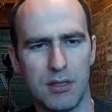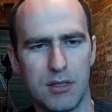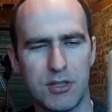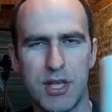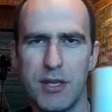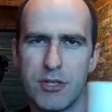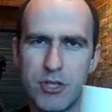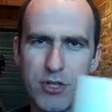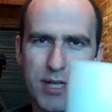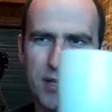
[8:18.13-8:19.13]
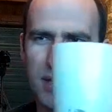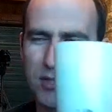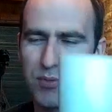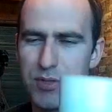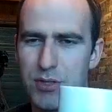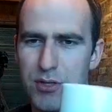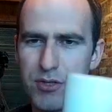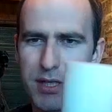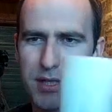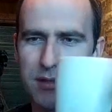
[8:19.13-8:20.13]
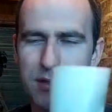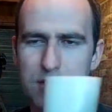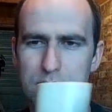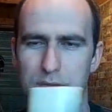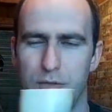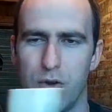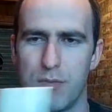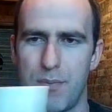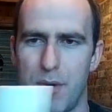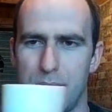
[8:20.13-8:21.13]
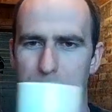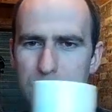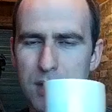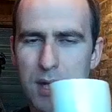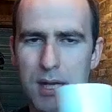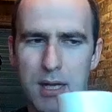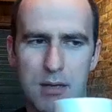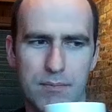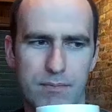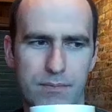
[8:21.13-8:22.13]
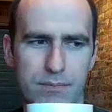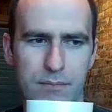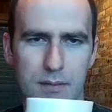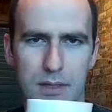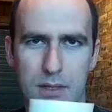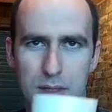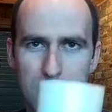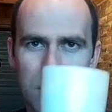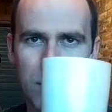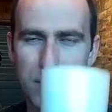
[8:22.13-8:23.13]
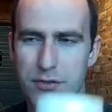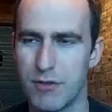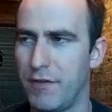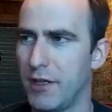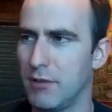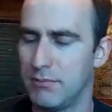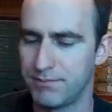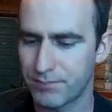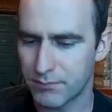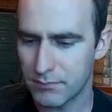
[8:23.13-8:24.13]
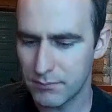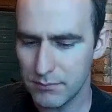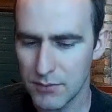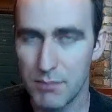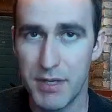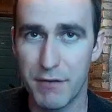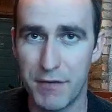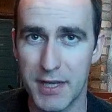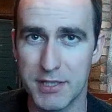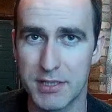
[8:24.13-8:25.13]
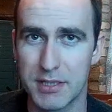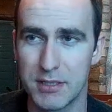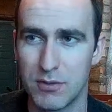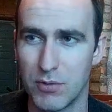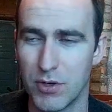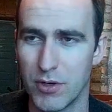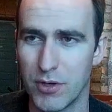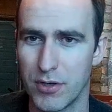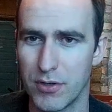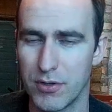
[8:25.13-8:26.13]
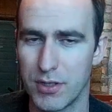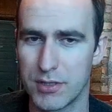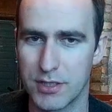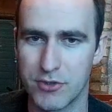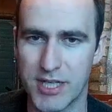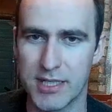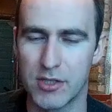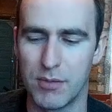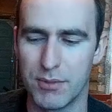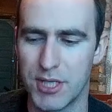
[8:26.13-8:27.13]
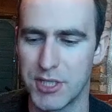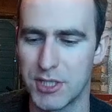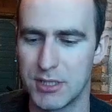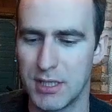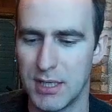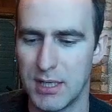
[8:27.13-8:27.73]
they say there's a trick to this when you are drinking it that can form a bubble. I believe there's a film, Beer Fest, where it's a drinking competition,